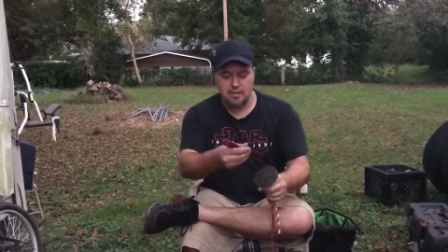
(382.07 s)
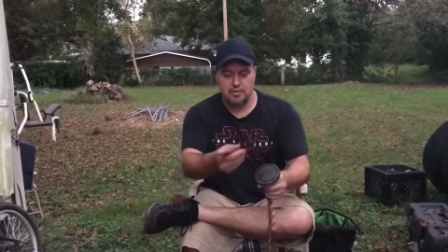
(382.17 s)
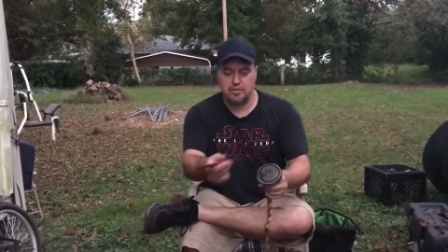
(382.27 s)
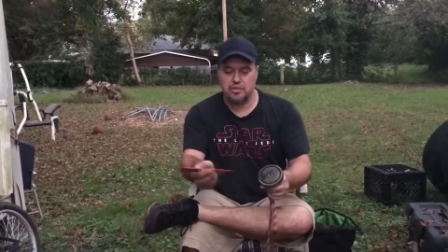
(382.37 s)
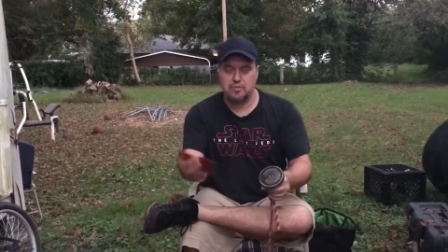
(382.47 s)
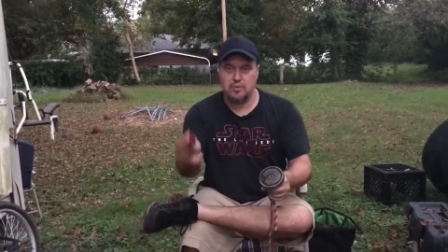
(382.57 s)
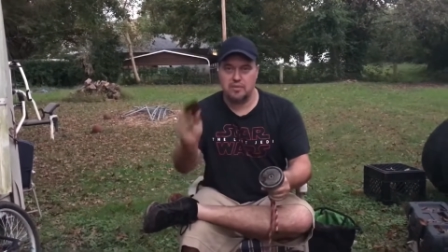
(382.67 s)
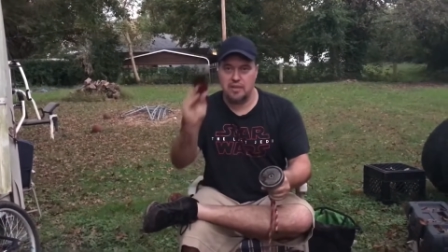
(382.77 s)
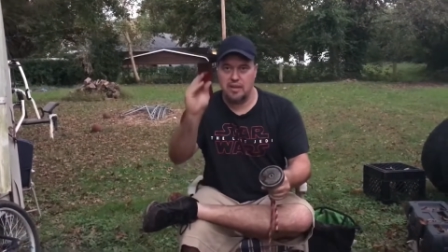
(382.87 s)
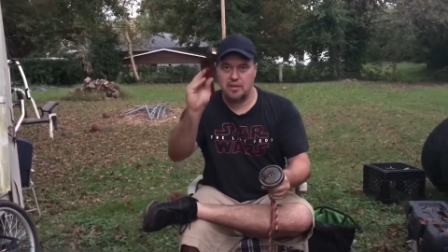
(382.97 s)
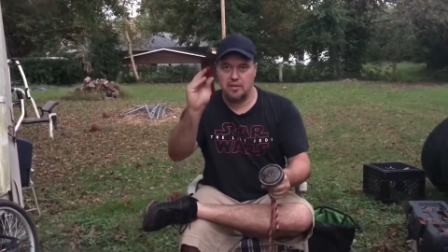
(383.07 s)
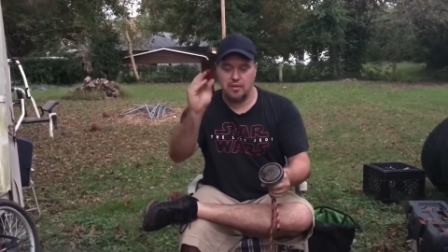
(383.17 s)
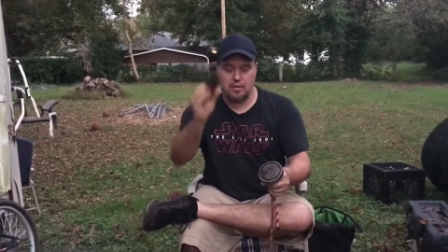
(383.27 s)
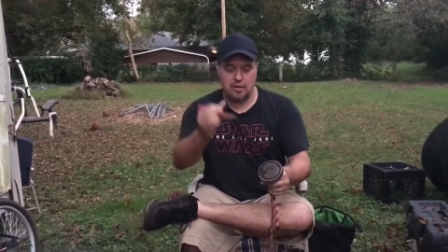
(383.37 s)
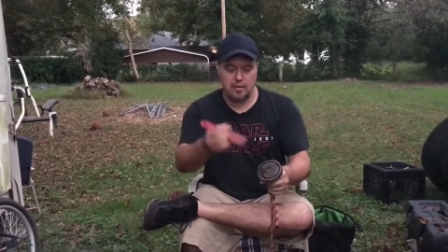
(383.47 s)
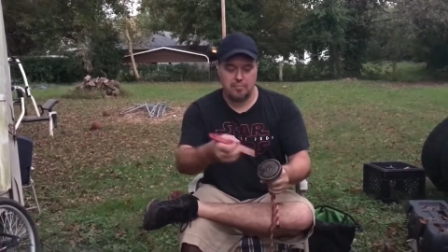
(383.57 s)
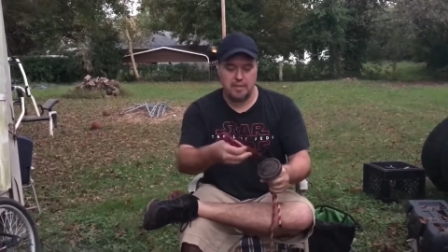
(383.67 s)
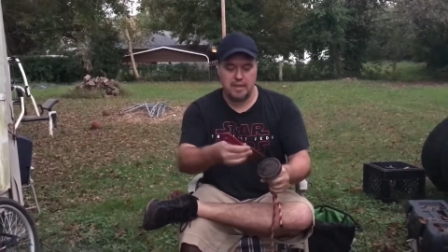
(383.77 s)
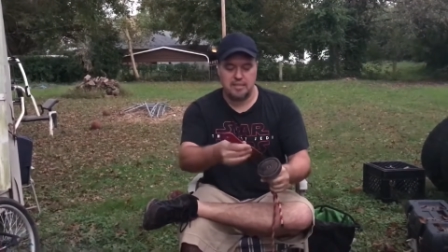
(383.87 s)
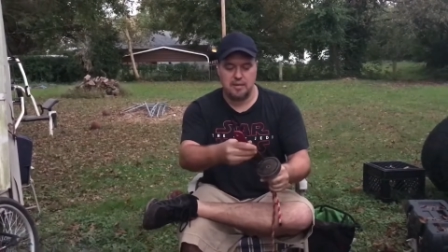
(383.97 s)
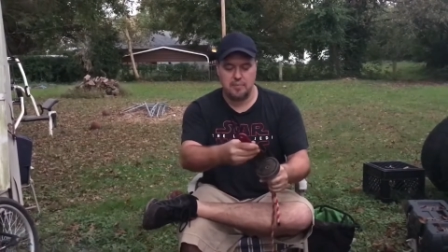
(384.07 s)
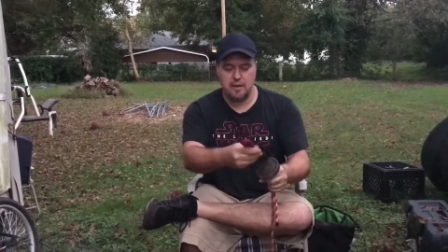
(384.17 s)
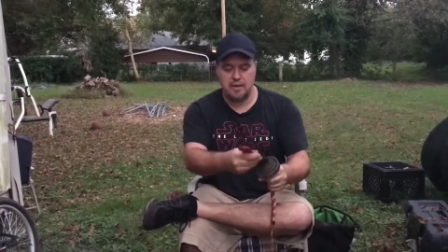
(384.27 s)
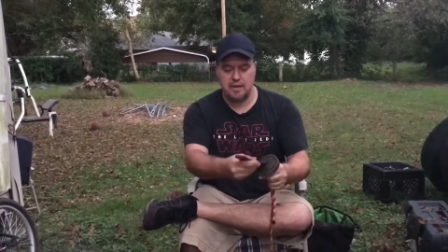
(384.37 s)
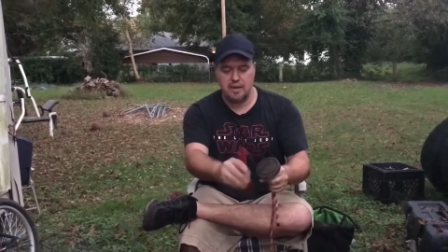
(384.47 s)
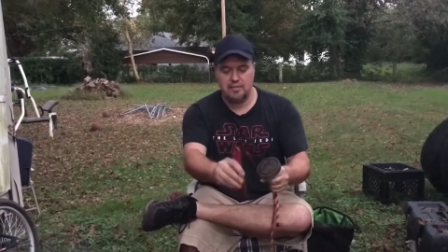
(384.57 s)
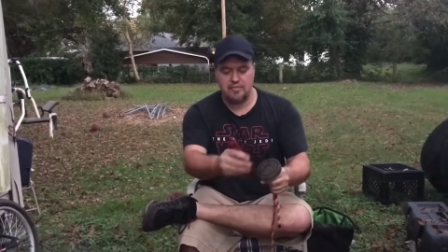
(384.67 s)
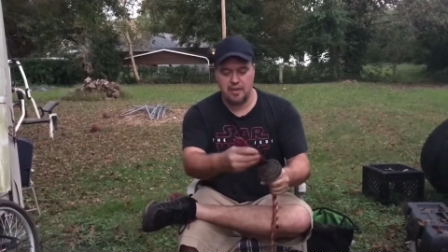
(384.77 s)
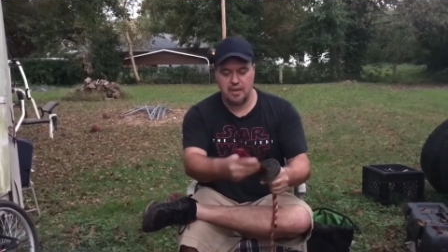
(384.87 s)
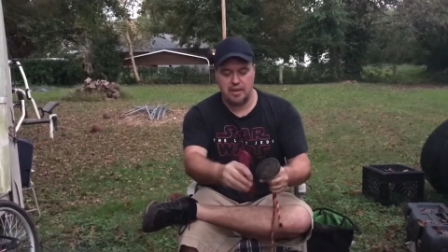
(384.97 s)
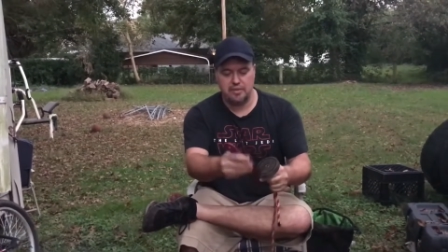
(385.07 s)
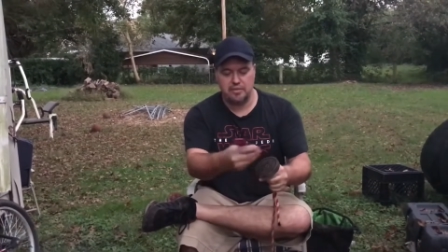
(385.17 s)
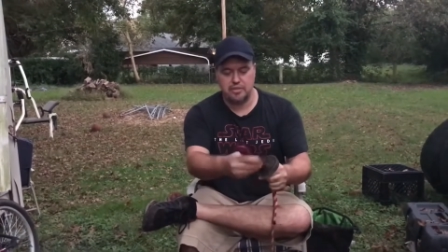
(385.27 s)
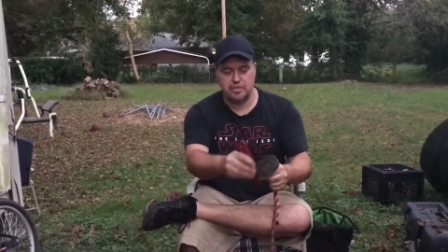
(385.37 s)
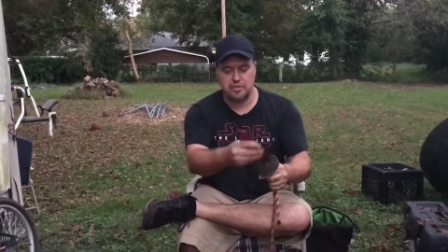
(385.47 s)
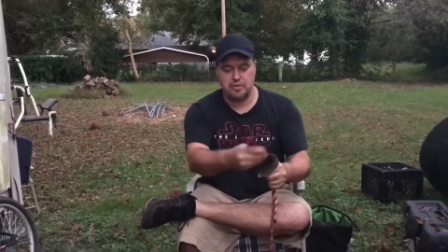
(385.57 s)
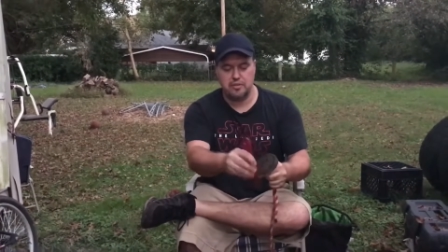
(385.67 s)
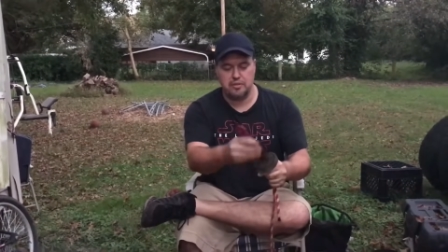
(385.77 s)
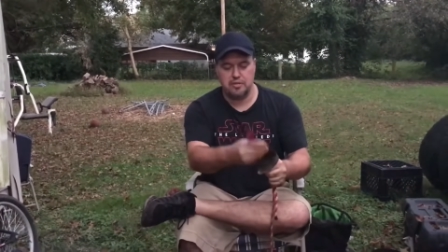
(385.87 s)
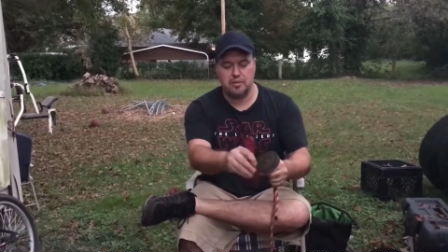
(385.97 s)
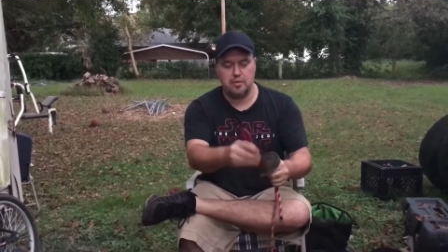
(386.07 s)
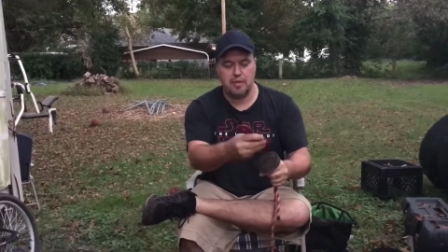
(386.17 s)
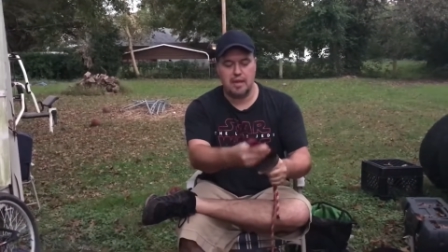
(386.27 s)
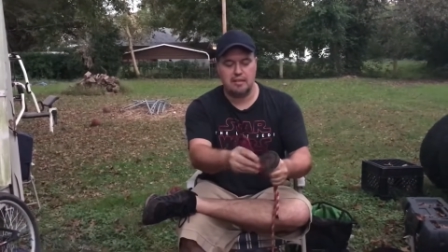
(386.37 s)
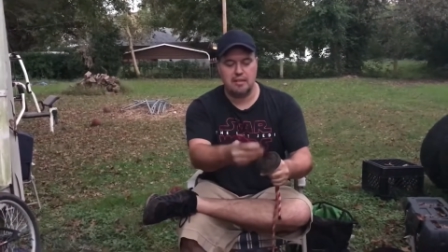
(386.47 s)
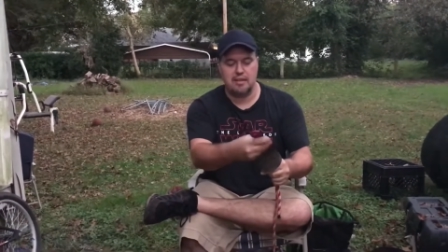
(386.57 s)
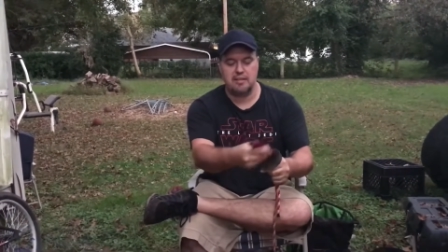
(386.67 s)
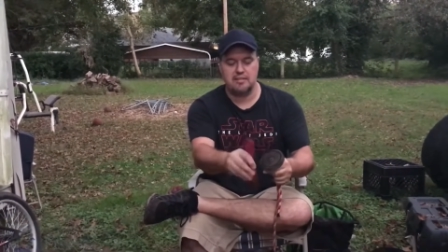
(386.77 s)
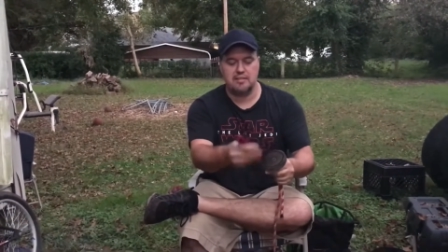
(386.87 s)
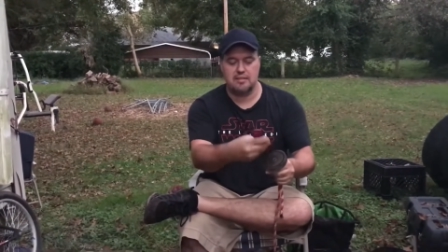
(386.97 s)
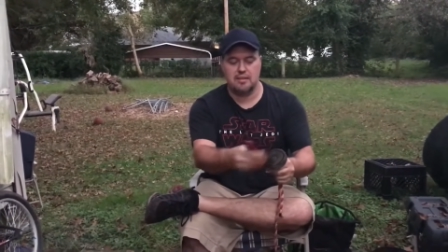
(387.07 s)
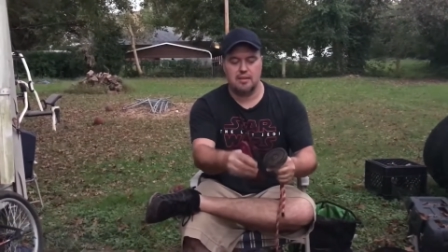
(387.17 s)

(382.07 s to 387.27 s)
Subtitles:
You just want to take a plastic putty knife and you go like this,